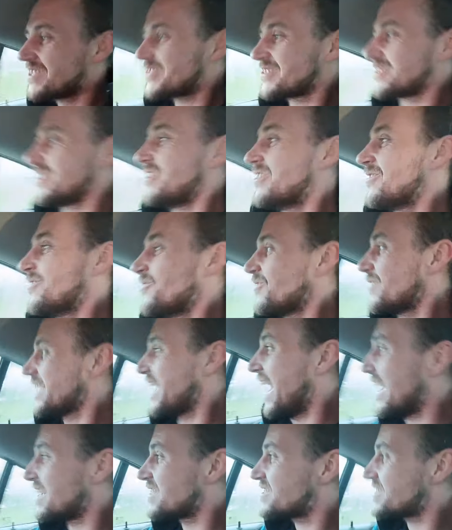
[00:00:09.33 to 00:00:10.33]
So
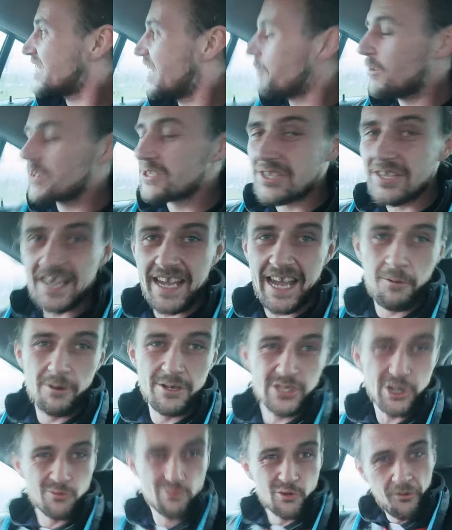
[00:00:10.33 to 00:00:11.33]
yes, it was
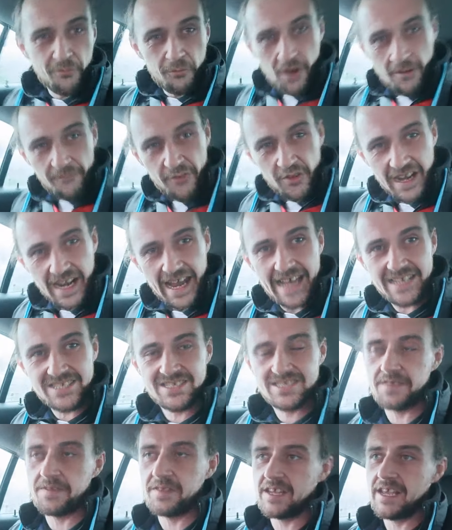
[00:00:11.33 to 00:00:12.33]
a rough one for the
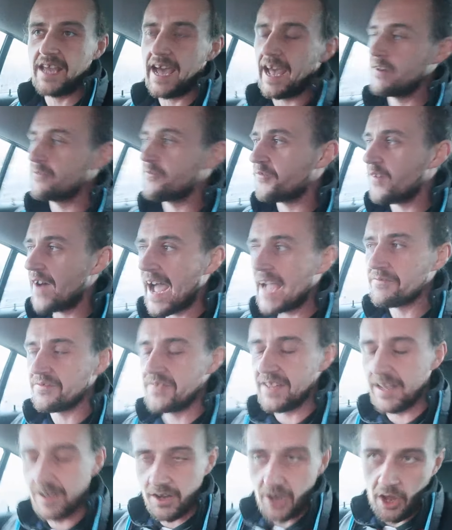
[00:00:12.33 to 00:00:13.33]
lasses in the end.
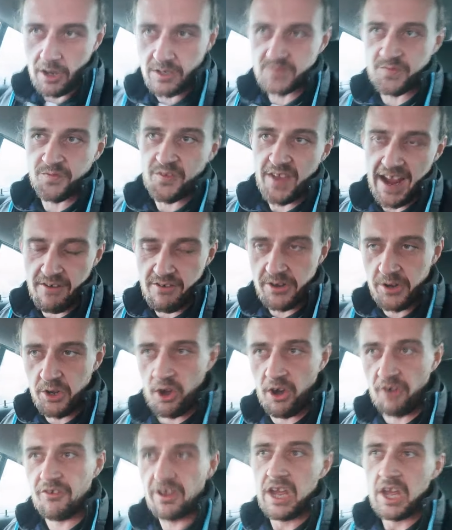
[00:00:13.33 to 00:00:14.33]
5-0 loss, fair
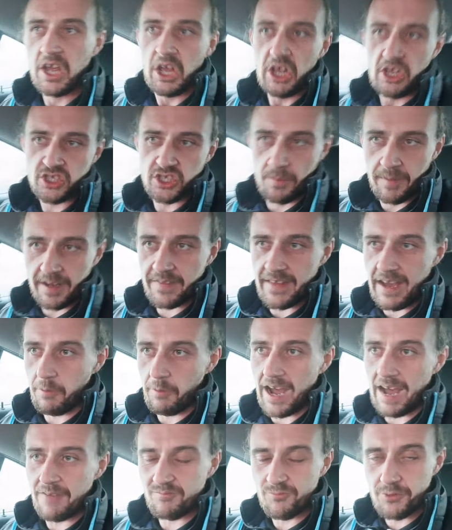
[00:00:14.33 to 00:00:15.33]
enough. Something
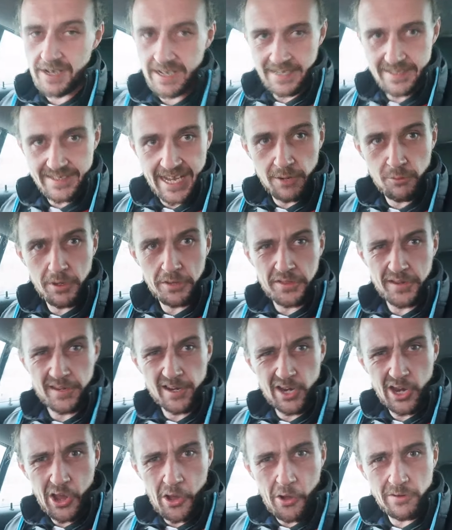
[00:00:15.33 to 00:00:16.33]
that we haven't really dealt with
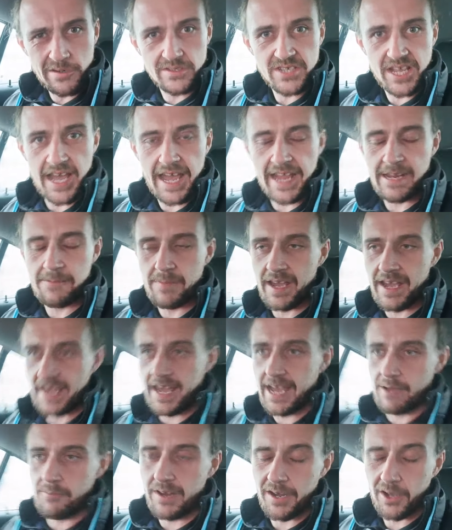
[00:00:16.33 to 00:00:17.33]
in a long time
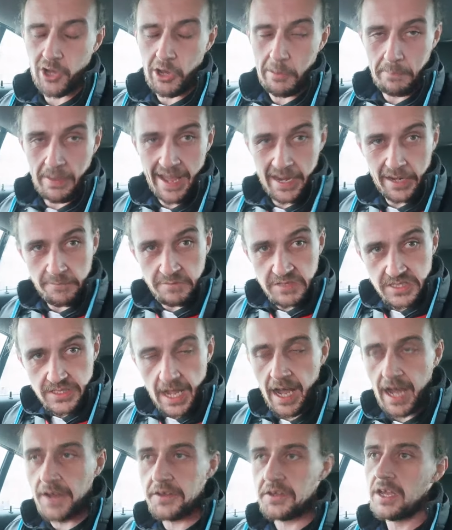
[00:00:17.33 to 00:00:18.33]
in a competitive
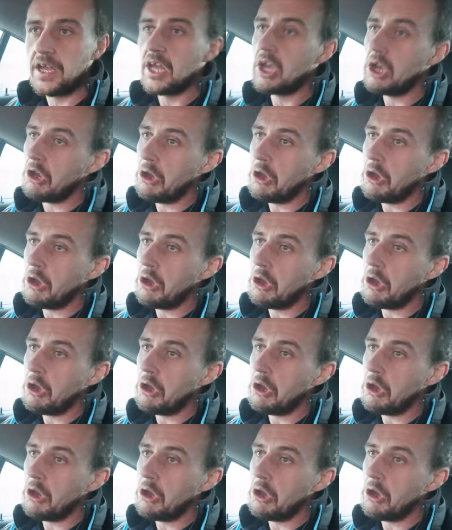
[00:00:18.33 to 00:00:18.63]
stand.